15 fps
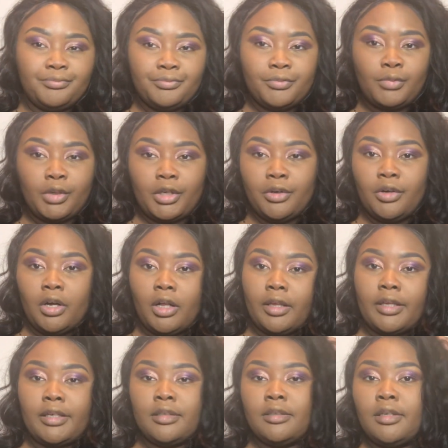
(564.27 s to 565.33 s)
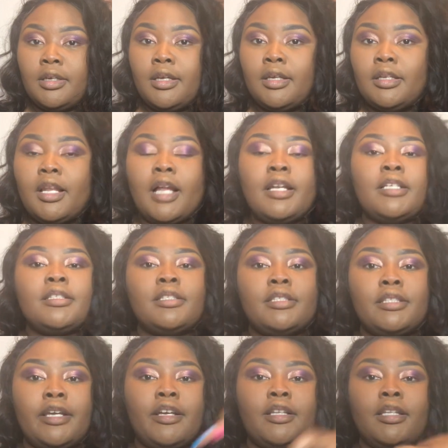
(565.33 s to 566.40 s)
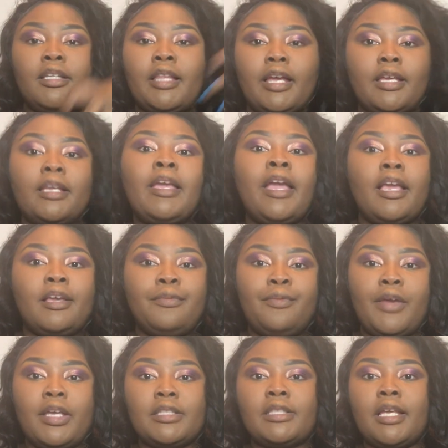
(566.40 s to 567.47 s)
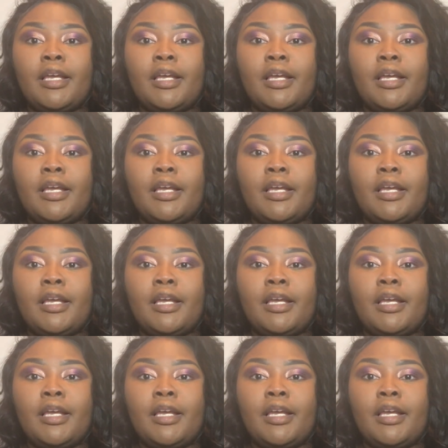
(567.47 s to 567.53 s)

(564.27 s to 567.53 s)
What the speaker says: what do you call it? Not necessarily like cake face,